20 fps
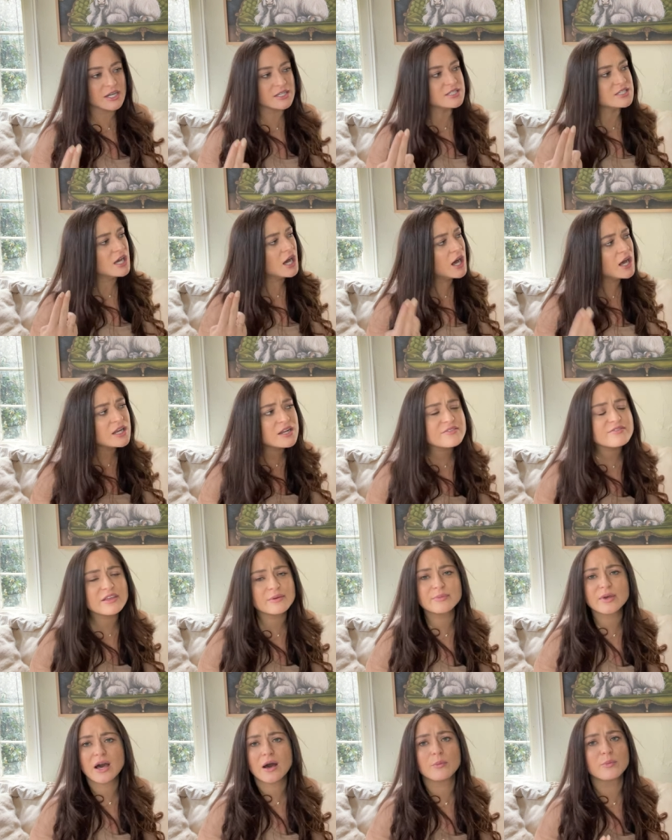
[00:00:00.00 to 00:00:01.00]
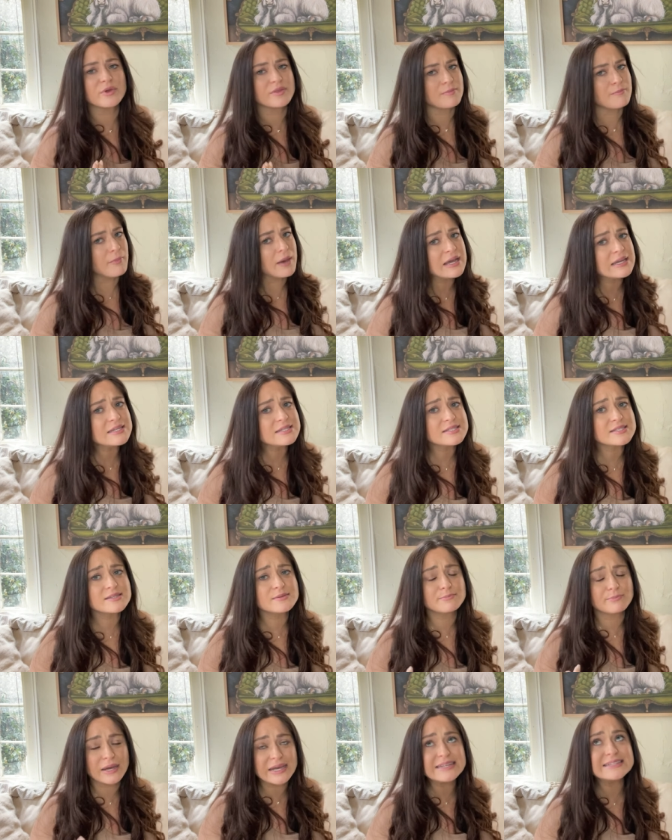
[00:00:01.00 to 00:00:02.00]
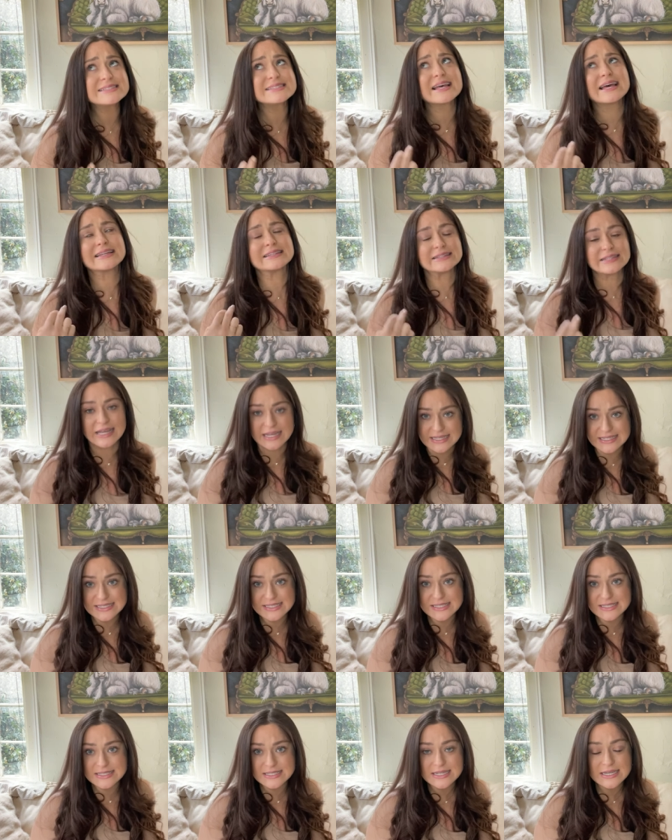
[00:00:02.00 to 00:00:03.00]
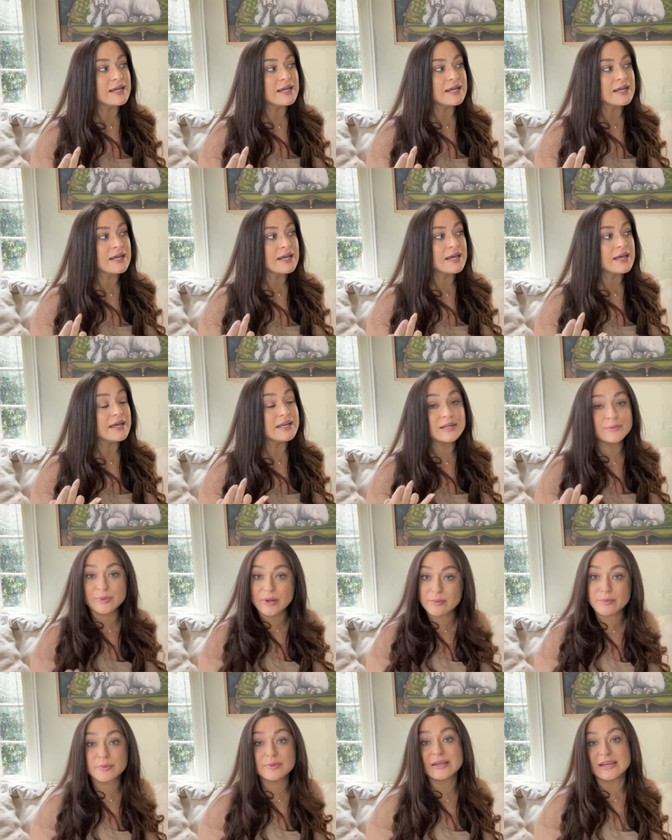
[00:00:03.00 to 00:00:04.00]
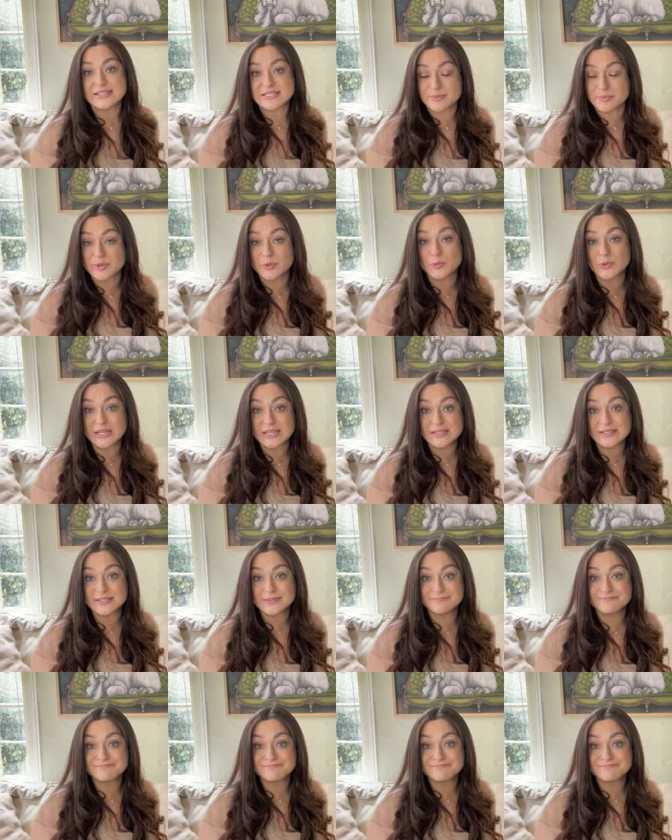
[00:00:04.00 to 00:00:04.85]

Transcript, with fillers: A ton of them come with mice, mites and lice, and it probably hasn't been weaned.